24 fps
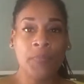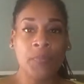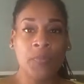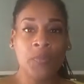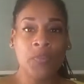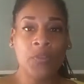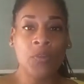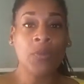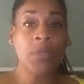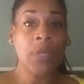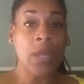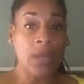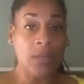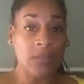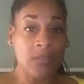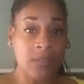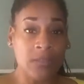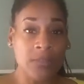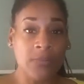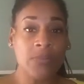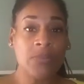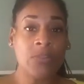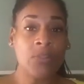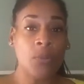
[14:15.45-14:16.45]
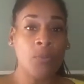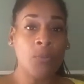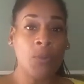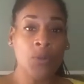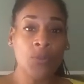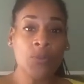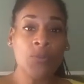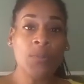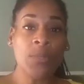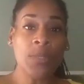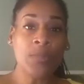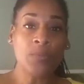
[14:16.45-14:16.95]
yes, so
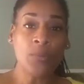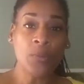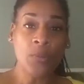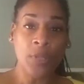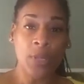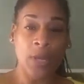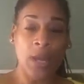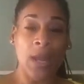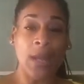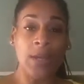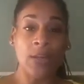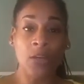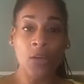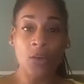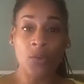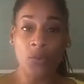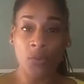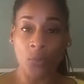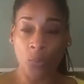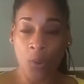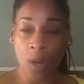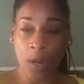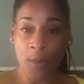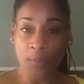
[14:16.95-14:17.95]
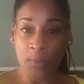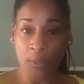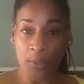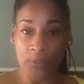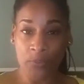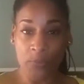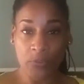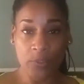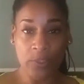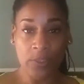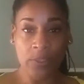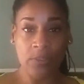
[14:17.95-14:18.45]
most people that I know that write
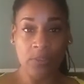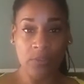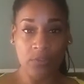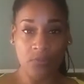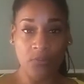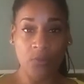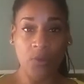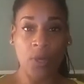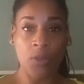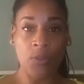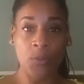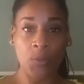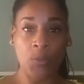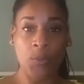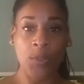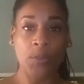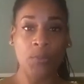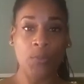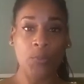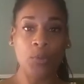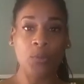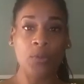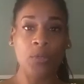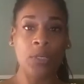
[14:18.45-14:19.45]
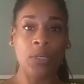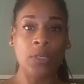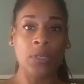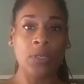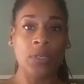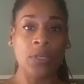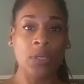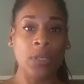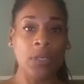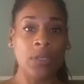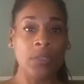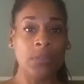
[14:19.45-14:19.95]
press releases for other people,
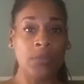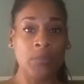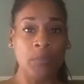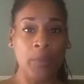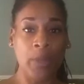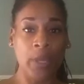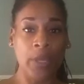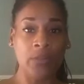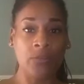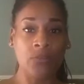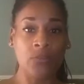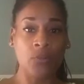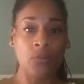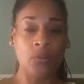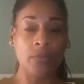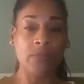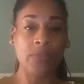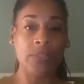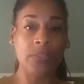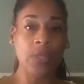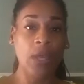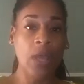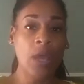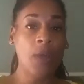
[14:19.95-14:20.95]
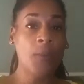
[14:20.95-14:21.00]
it is a paid service,